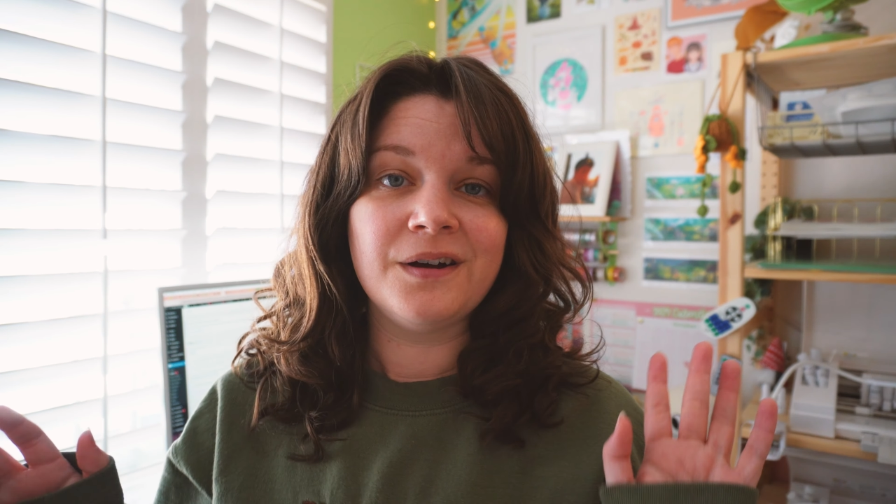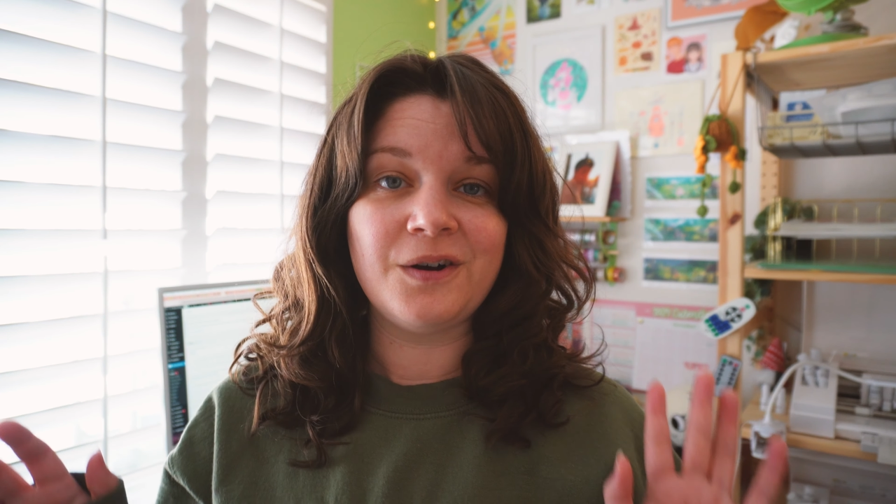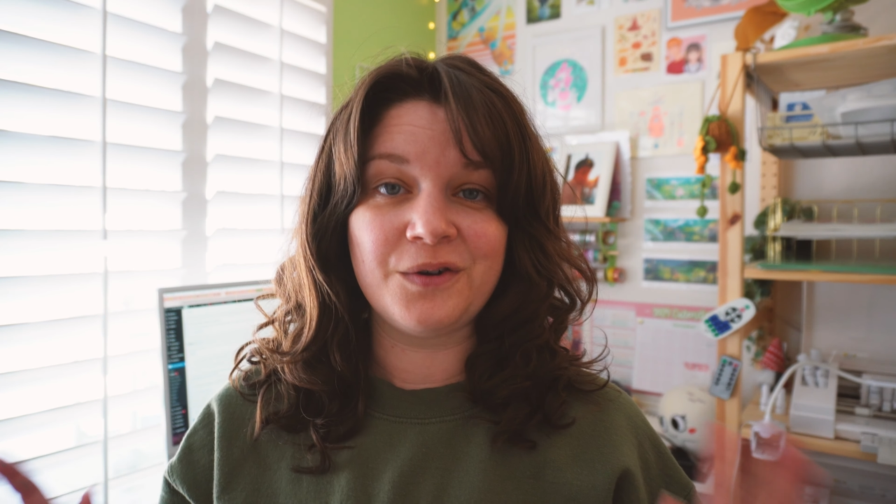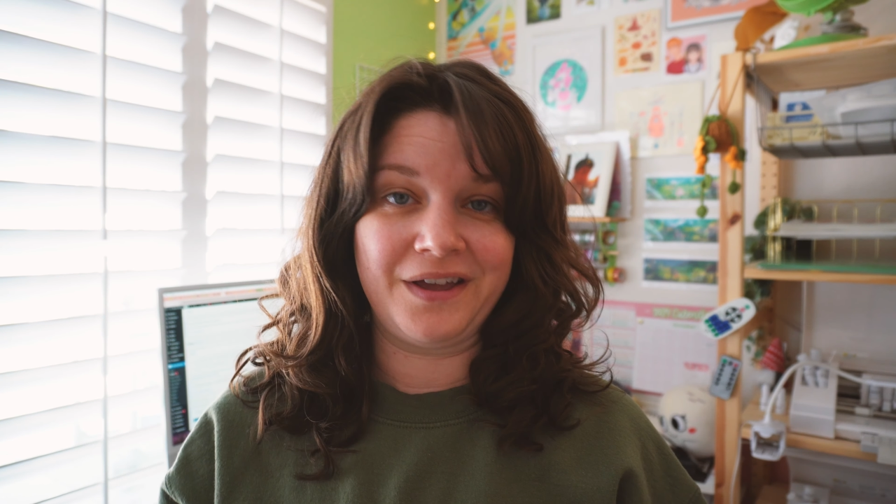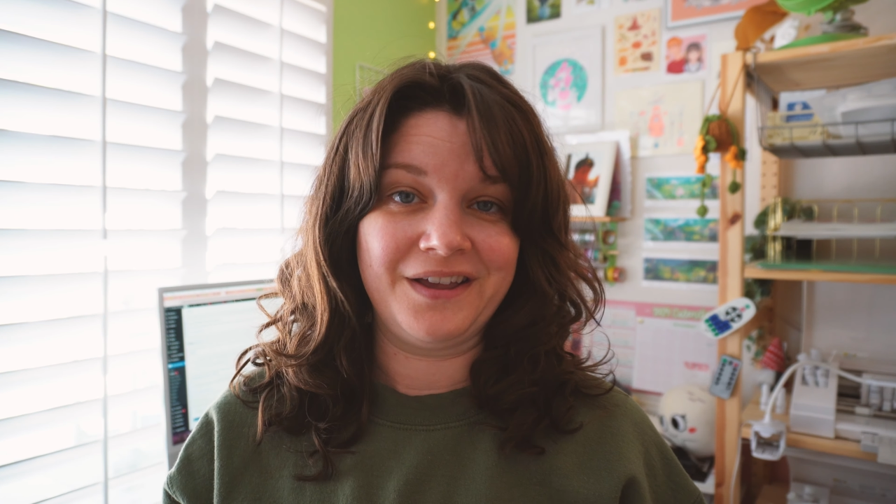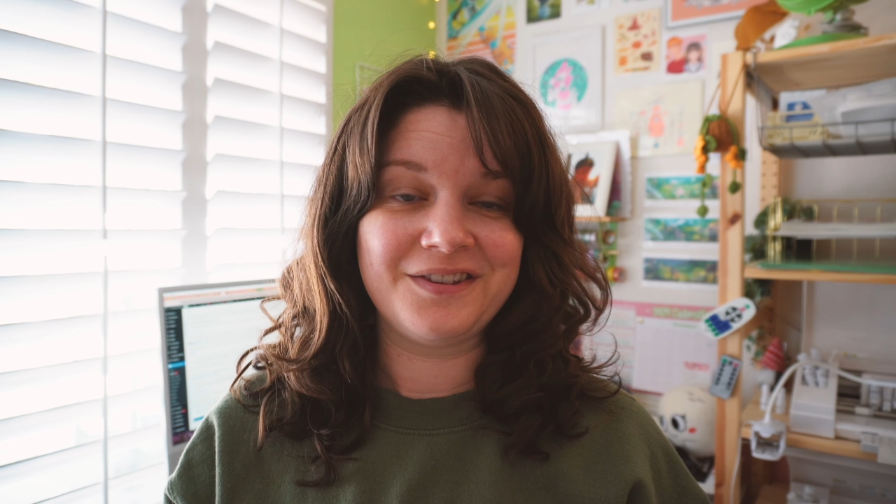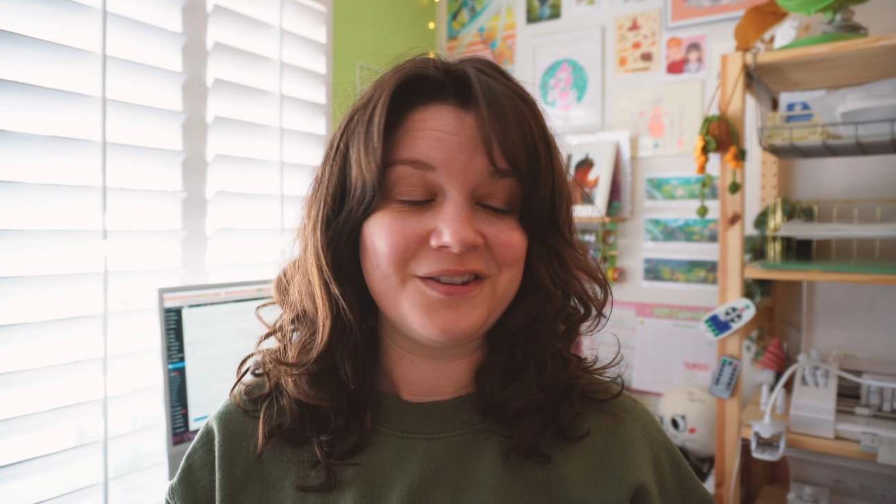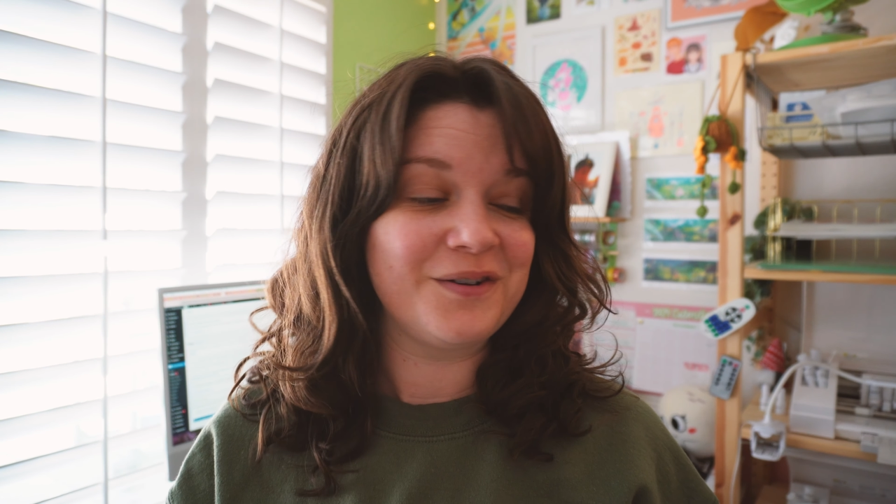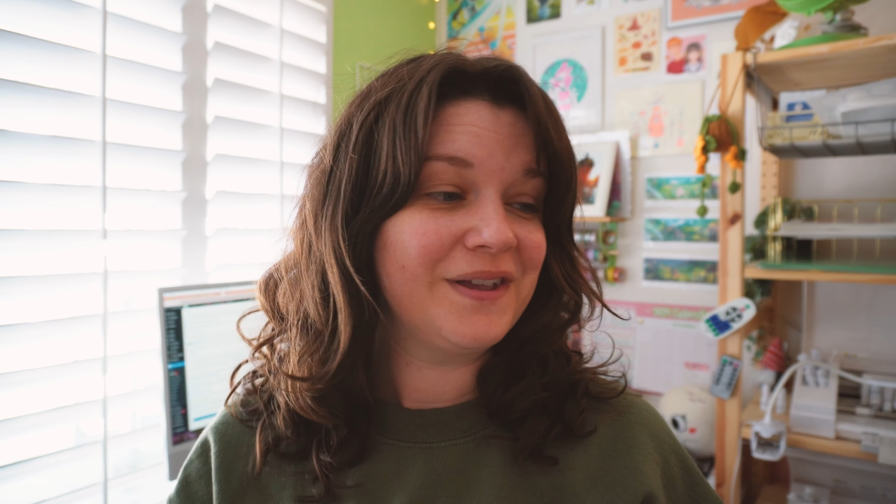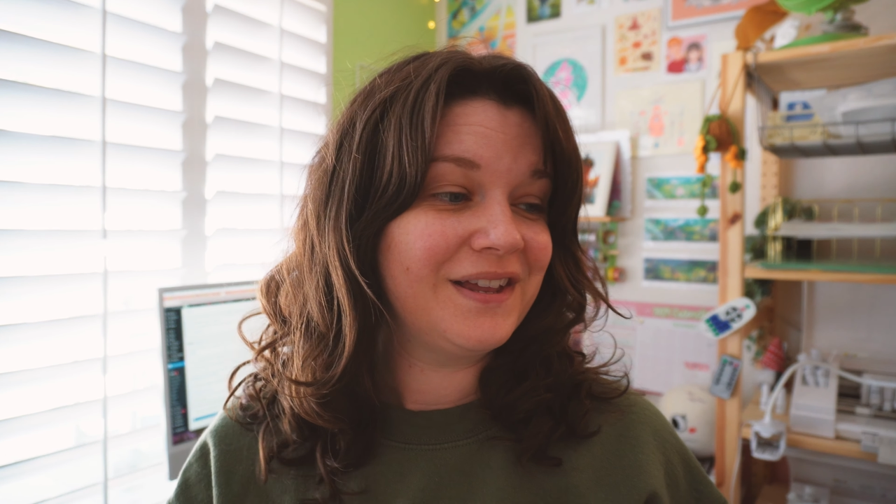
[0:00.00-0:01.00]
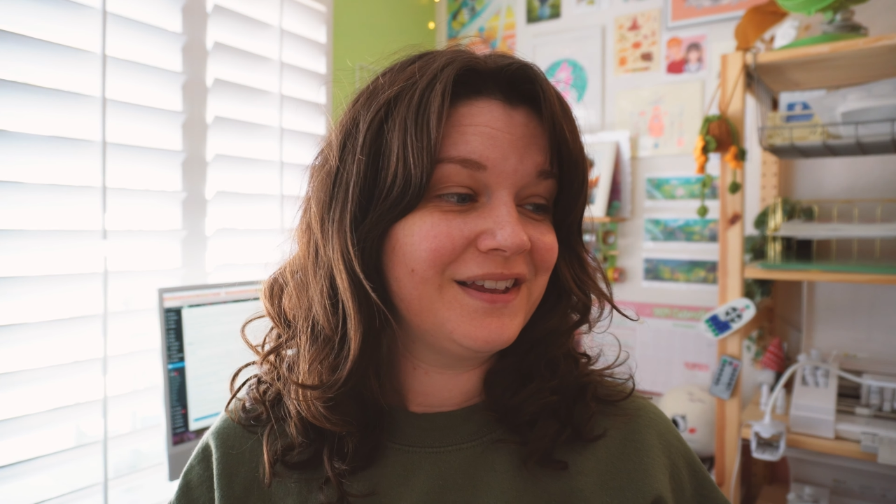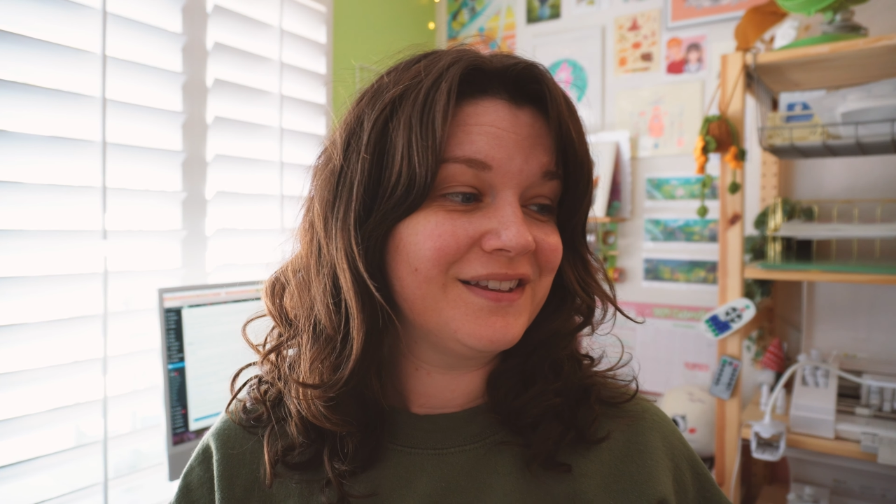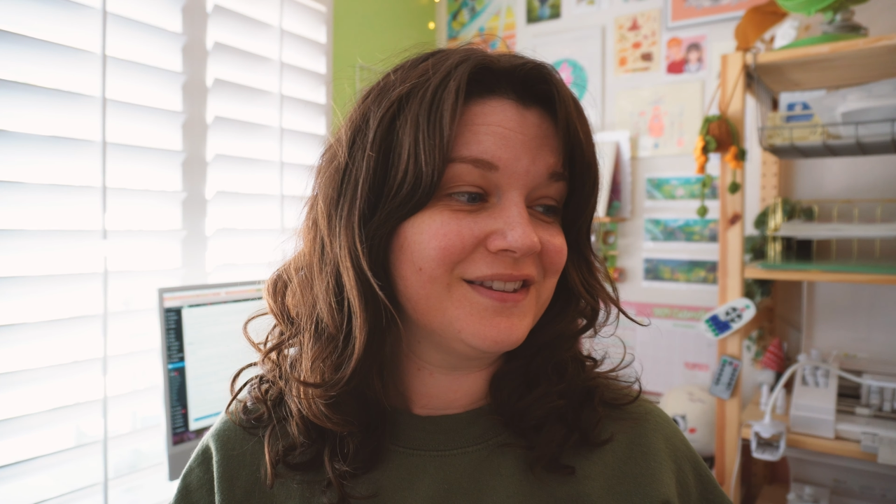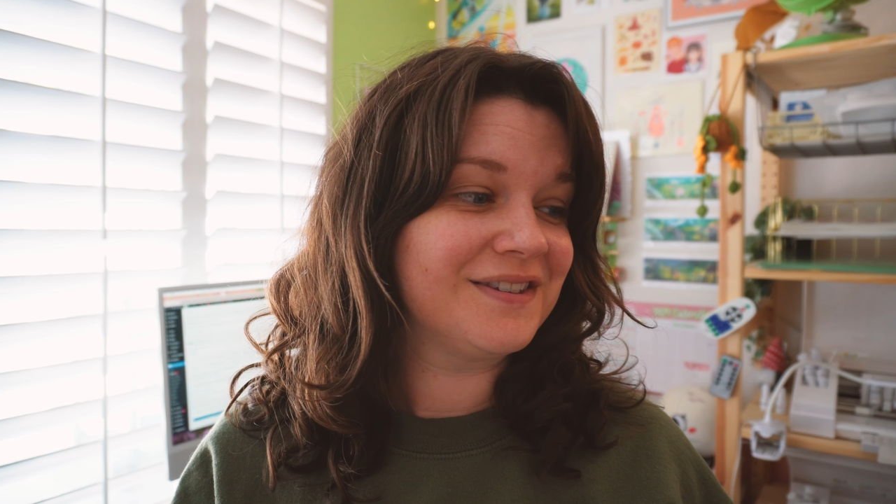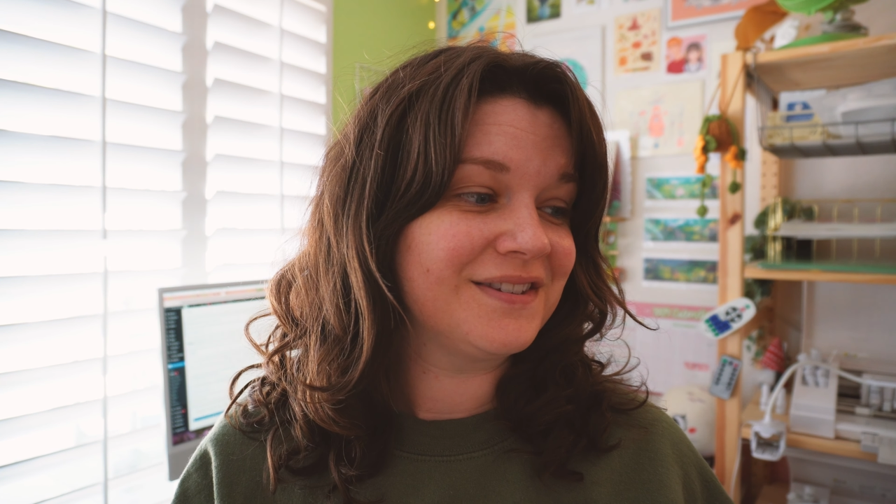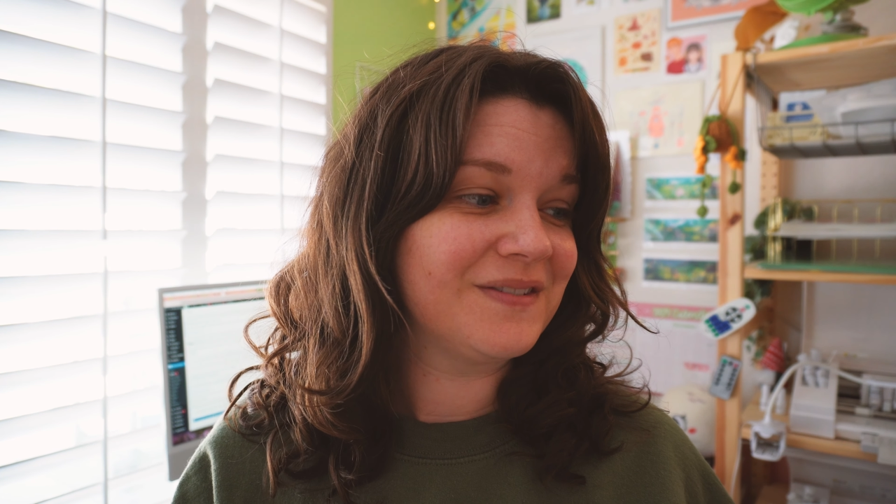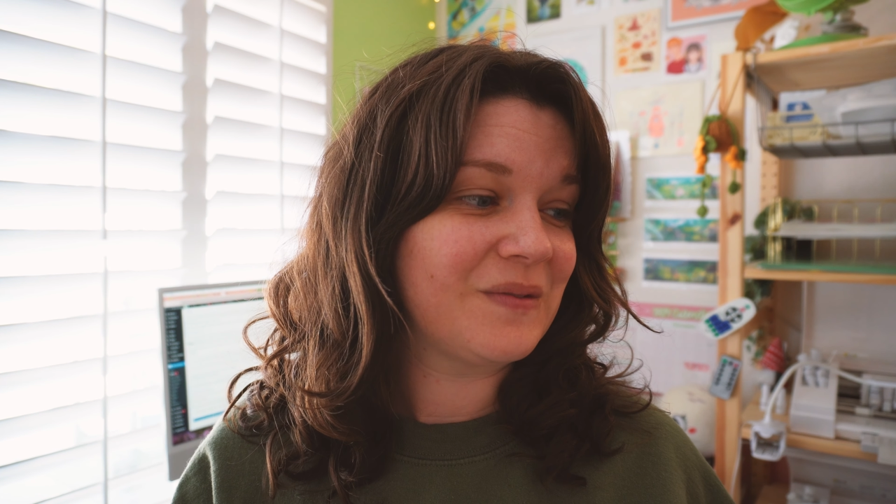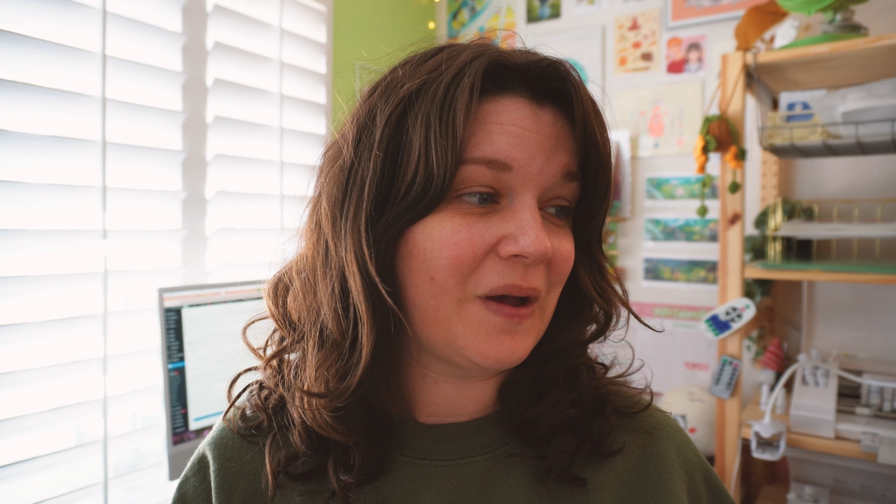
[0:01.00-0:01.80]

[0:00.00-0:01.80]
Okay, so it is,